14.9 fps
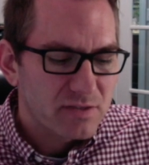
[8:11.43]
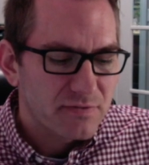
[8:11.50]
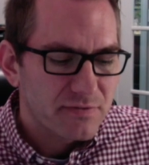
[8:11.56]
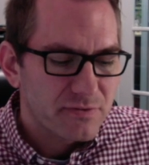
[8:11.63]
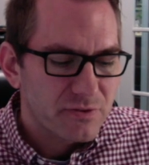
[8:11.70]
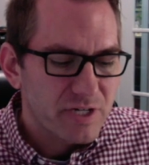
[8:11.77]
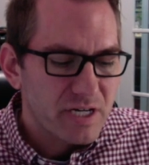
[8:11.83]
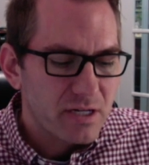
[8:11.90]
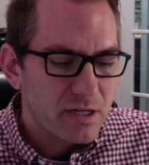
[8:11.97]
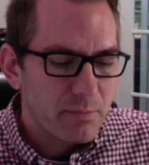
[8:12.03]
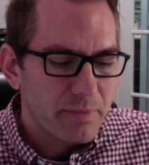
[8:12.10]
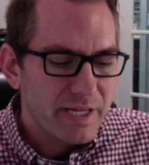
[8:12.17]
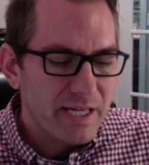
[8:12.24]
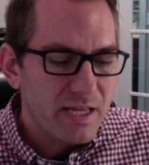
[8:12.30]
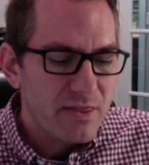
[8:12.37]

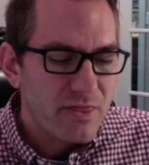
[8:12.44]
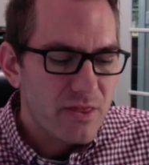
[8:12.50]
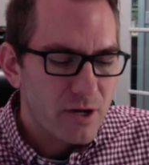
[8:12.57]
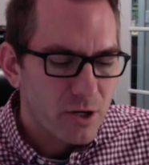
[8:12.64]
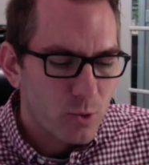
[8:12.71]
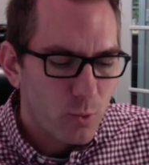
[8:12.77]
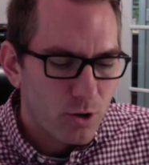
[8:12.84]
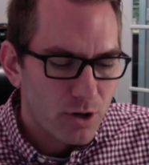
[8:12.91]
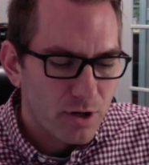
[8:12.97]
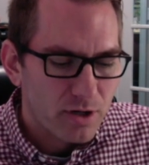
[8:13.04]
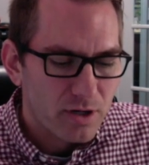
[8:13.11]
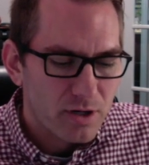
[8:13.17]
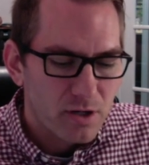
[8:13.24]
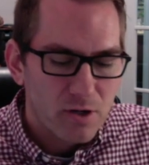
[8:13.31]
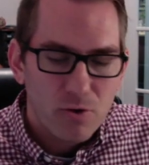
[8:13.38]
freedom in their work